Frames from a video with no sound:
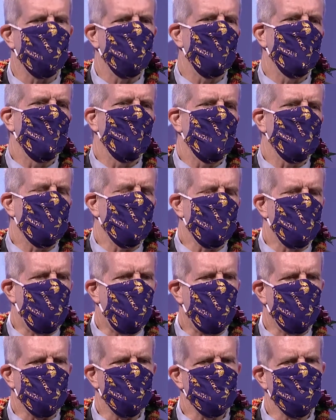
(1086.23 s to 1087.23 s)
They're going to
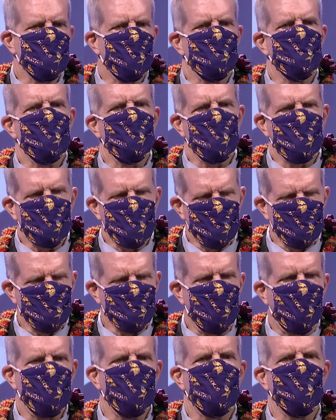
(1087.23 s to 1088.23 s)
feel they're part
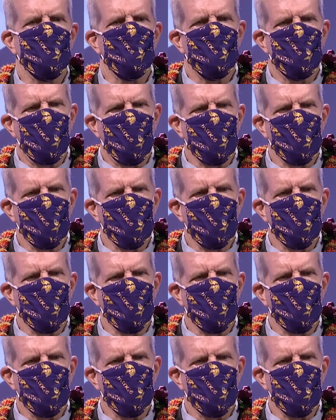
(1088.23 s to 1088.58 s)
of something